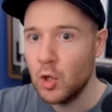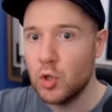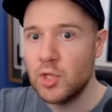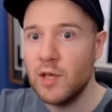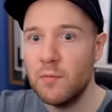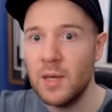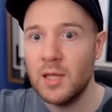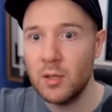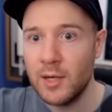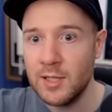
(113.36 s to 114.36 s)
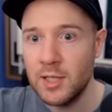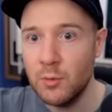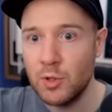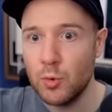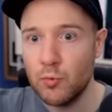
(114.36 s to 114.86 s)
Just give me a 90,
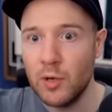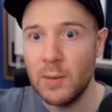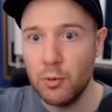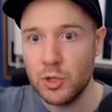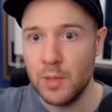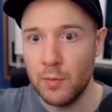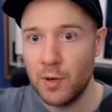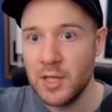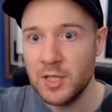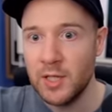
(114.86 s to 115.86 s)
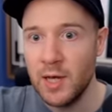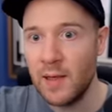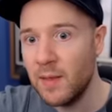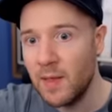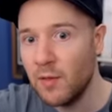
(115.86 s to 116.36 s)
which would really push up the rating.
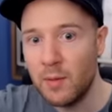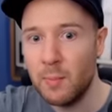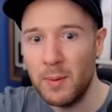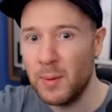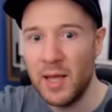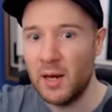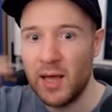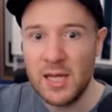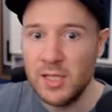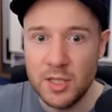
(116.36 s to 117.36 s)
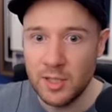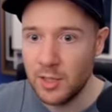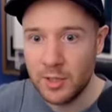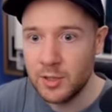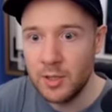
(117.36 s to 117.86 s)
And then the other player like
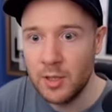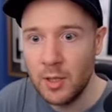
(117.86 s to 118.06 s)
86.